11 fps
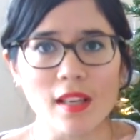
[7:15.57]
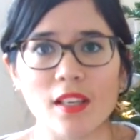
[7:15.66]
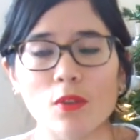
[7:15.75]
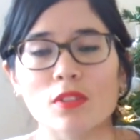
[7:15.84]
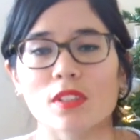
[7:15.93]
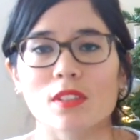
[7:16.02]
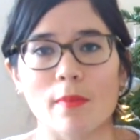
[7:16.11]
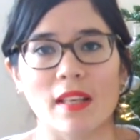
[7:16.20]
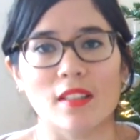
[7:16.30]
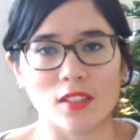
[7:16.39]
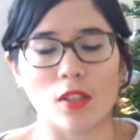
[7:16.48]
in order to
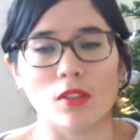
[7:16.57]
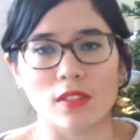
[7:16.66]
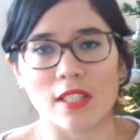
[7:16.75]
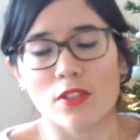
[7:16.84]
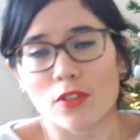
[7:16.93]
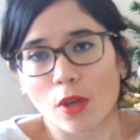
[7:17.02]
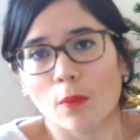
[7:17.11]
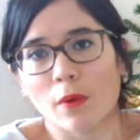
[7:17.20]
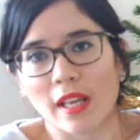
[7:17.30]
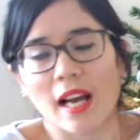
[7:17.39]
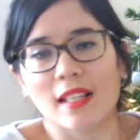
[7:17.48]
make the salt and you don't
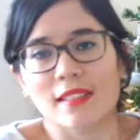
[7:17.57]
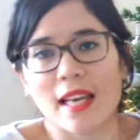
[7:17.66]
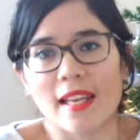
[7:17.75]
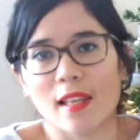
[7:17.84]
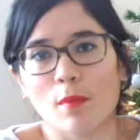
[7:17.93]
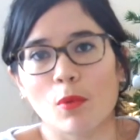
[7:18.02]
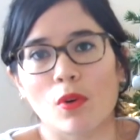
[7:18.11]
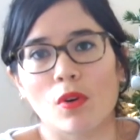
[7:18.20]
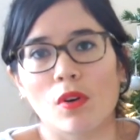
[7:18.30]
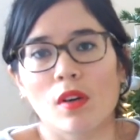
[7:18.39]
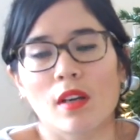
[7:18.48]
want to add any
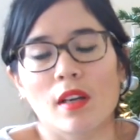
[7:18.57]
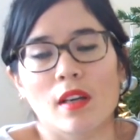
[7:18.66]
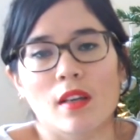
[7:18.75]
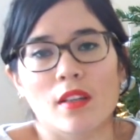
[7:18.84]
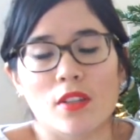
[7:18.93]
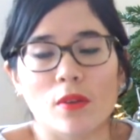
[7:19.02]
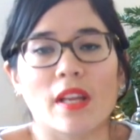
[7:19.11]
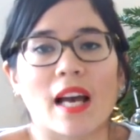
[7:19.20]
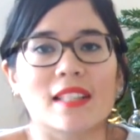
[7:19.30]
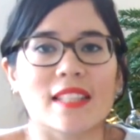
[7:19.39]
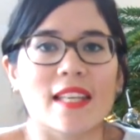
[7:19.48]
more you don't want
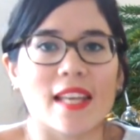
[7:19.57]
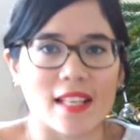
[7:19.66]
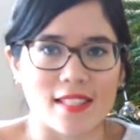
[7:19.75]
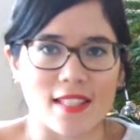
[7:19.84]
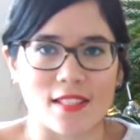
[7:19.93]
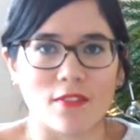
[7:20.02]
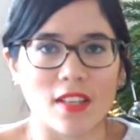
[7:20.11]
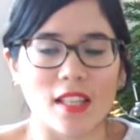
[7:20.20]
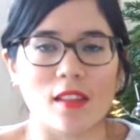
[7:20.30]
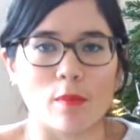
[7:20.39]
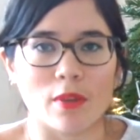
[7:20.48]
to add any excess of
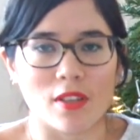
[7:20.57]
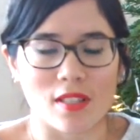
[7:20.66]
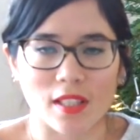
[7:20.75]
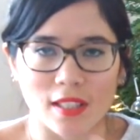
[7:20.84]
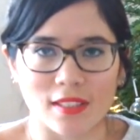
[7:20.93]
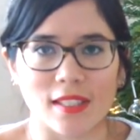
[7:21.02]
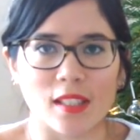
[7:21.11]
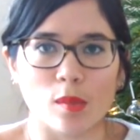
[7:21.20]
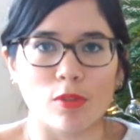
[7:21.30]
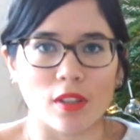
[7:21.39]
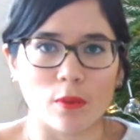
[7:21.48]
either because like I said
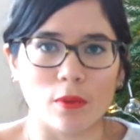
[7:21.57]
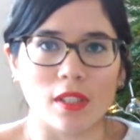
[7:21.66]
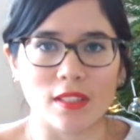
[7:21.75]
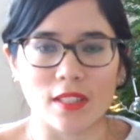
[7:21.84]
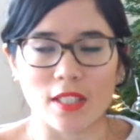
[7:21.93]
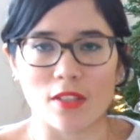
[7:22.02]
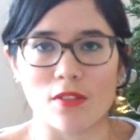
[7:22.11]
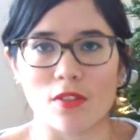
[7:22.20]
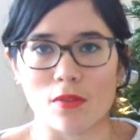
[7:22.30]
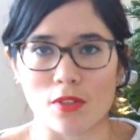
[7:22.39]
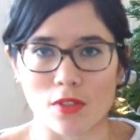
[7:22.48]
the product will continue
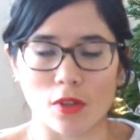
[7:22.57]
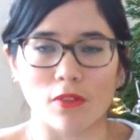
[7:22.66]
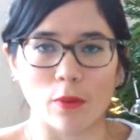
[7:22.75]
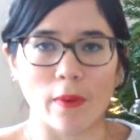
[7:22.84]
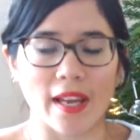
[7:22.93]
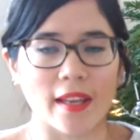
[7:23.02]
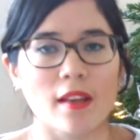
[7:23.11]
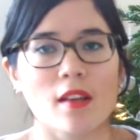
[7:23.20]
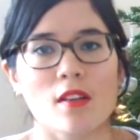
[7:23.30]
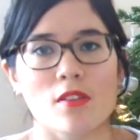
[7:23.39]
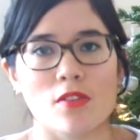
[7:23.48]
to dissolve away
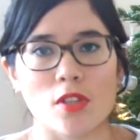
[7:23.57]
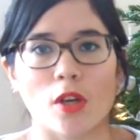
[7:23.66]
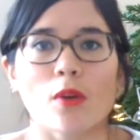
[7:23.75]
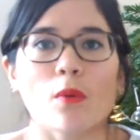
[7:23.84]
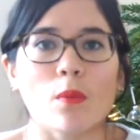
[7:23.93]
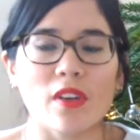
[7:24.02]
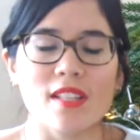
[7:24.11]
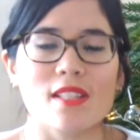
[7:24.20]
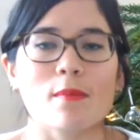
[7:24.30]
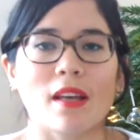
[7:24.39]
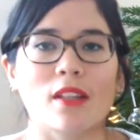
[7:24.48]
so what
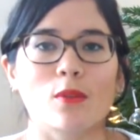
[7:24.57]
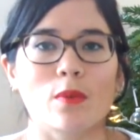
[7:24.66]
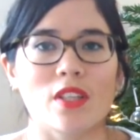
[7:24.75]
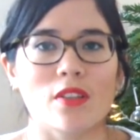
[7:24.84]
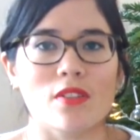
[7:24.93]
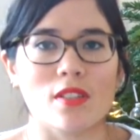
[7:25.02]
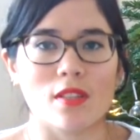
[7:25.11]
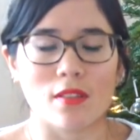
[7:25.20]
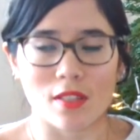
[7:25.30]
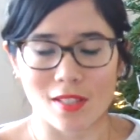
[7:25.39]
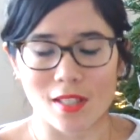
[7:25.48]
is the method we use to
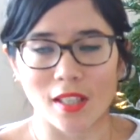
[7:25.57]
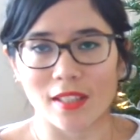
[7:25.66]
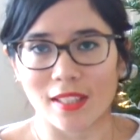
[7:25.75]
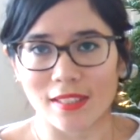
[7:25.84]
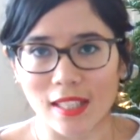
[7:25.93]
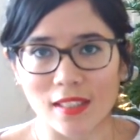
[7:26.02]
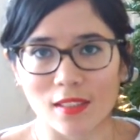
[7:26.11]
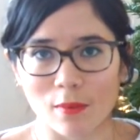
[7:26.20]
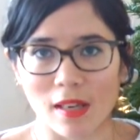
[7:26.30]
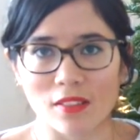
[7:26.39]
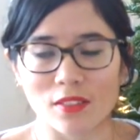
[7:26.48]
decide the exact
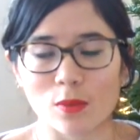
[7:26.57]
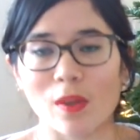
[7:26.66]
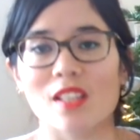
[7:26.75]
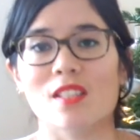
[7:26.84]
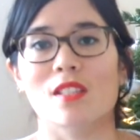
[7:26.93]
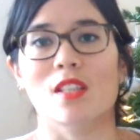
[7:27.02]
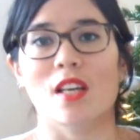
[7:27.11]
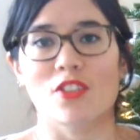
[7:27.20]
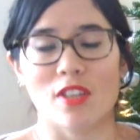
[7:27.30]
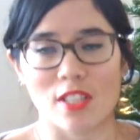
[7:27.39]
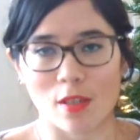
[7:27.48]
amounts? Well it's the
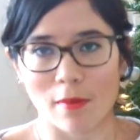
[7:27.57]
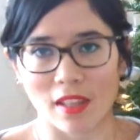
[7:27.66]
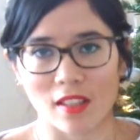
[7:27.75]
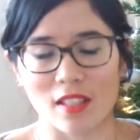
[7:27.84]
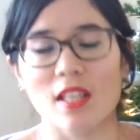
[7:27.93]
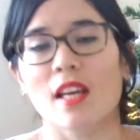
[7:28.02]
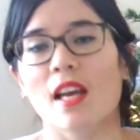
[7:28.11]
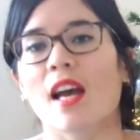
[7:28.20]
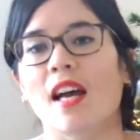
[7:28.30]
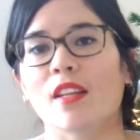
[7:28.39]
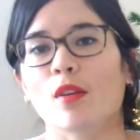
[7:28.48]
titration method
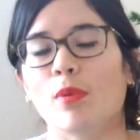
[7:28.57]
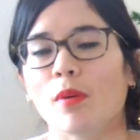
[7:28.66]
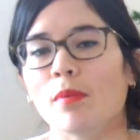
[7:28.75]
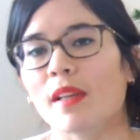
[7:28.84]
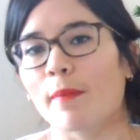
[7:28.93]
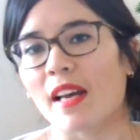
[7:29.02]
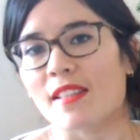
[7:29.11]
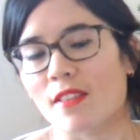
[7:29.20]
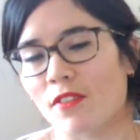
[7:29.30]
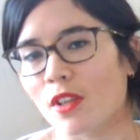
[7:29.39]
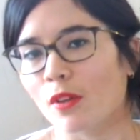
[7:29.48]
and you're probably
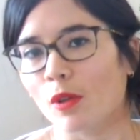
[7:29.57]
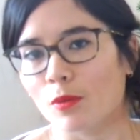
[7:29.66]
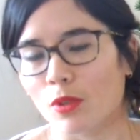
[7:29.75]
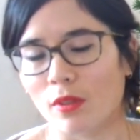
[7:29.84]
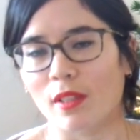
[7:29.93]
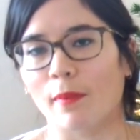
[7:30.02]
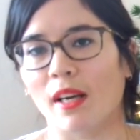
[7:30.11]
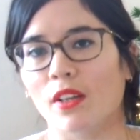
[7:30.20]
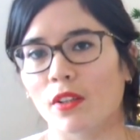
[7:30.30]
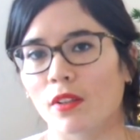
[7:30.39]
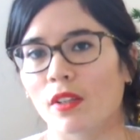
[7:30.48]
best if you don't know what I'm talking
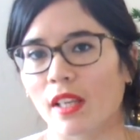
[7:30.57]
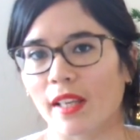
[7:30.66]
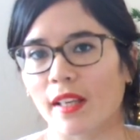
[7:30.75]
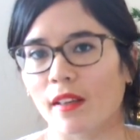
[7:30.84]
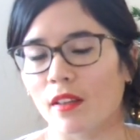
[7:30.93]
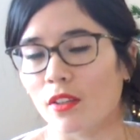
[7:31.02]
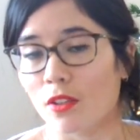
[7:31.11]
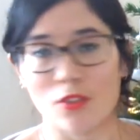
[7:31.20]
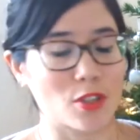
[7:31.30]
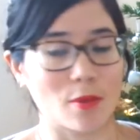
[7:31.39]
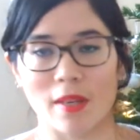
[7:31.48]
about googling
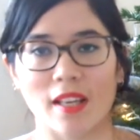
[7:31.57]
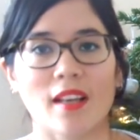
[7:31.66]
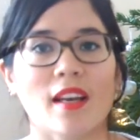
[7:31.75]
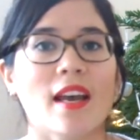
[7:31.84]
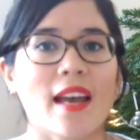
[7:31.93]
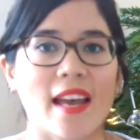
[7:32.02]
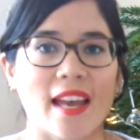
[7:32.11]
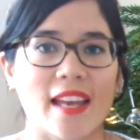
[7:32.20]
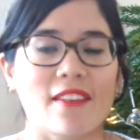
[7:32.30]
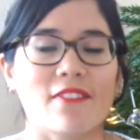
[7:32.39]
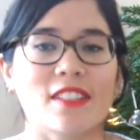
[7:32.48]
youtubing
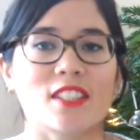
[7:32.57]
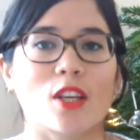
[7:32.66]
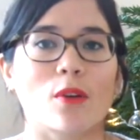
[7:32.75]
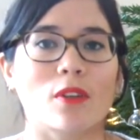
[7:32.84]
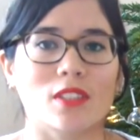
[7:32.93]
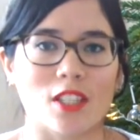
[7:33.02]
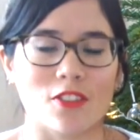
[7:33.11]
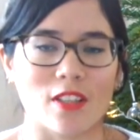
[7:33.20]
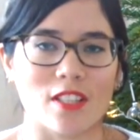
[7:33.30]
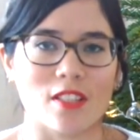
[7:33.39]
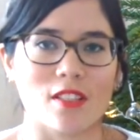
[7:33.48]
a video on
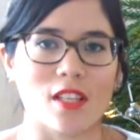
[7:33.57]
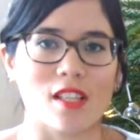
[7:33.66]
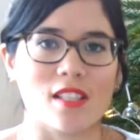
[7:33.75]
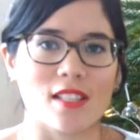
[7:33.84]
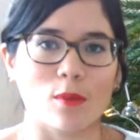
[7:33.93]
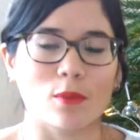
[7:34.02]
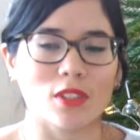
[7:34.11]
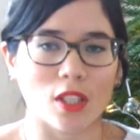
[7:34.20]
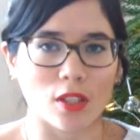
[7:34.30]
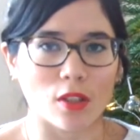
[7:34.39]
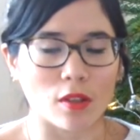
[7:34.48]
titration to understand what's
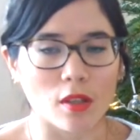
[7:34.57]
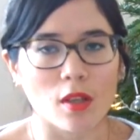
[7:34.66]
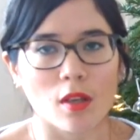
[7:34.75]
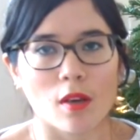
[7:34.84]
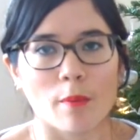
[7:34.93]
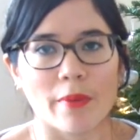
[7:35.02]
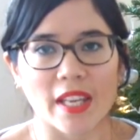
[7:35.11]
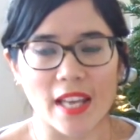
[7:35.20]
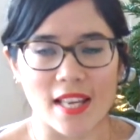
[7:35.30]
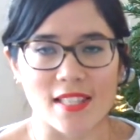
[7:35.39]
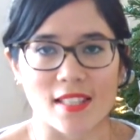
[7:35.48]
going on but in
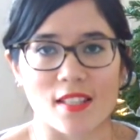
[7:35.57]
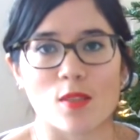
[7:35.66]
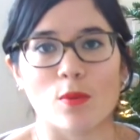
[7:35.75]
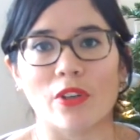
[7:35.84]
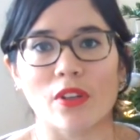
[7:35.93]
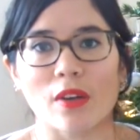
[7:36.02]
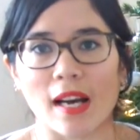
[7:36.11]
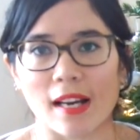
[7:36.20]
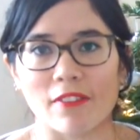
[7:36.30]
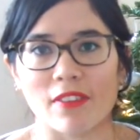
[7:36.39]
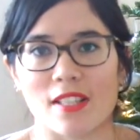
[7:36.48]
essence what you
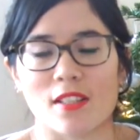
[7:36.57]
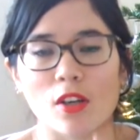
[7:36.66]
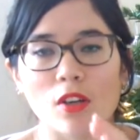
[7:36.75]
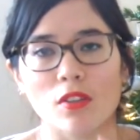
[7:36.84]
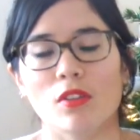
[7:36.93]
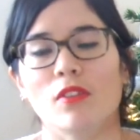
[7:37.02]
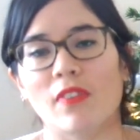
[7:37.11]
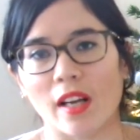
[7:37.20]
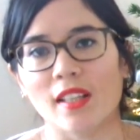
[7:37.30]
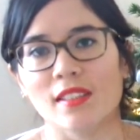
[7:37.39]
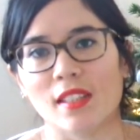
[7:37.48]
have is a conical
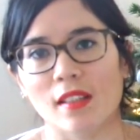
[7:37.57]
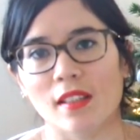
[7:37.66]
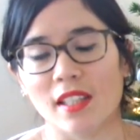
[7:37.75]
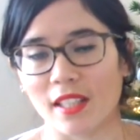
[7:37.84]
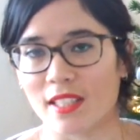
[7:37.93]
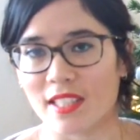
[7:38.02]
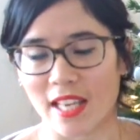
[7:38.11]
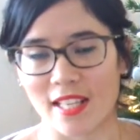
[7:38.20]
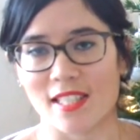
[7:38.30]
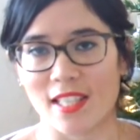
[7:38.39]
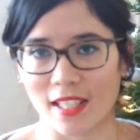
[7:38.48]
flask that
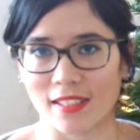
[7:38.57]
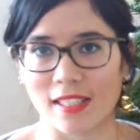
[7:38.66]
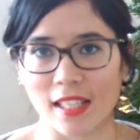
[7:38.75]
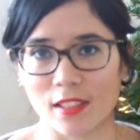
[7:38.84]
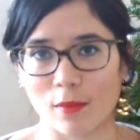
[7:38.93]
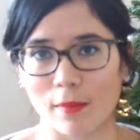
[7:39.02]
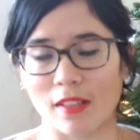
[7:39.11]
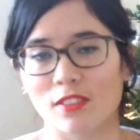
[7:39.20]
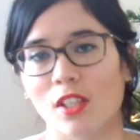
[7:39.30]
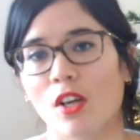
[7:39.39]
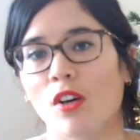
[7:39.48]
contains an exact
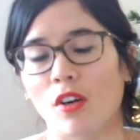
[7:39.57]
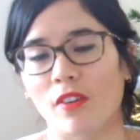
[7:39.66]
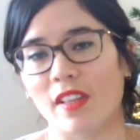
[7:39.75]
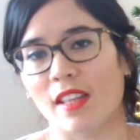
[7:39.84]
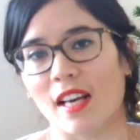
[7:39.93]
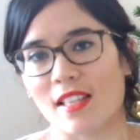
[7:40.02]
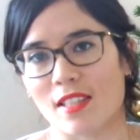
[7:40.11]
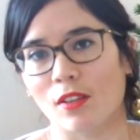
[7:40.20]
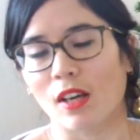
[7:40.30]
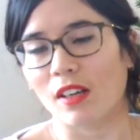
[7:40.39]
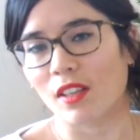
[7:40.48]
amount of either
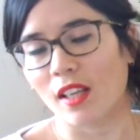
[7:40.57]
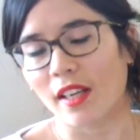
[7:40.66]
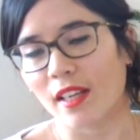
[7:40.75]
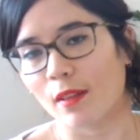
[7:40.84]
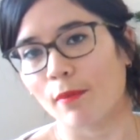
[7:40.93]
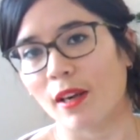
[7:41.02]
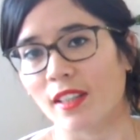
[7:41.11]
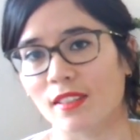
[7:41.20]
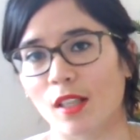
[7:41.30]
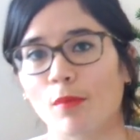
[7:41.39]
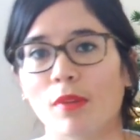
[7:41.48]
acid or alkali. In my
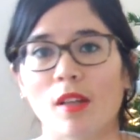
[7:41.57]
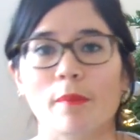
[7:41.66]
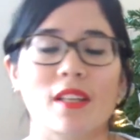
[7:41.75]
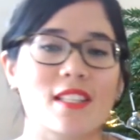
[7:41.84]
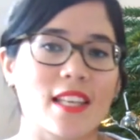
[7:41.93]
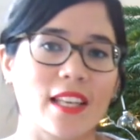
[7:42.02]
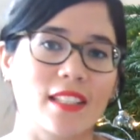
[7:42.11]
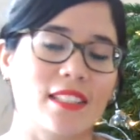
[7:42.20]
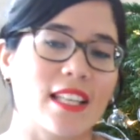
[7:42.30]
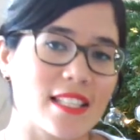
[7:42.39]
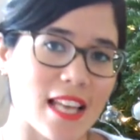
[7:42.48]
example, I'm going to say it
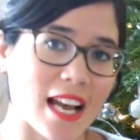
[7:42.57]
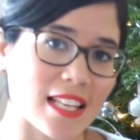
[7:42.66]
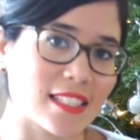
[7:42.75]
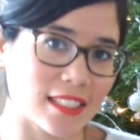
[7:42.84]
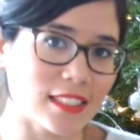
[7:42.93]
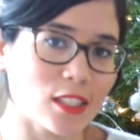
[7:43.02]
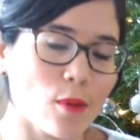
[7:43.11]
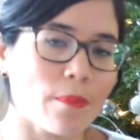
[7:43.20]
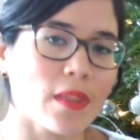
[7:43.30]
contains acid.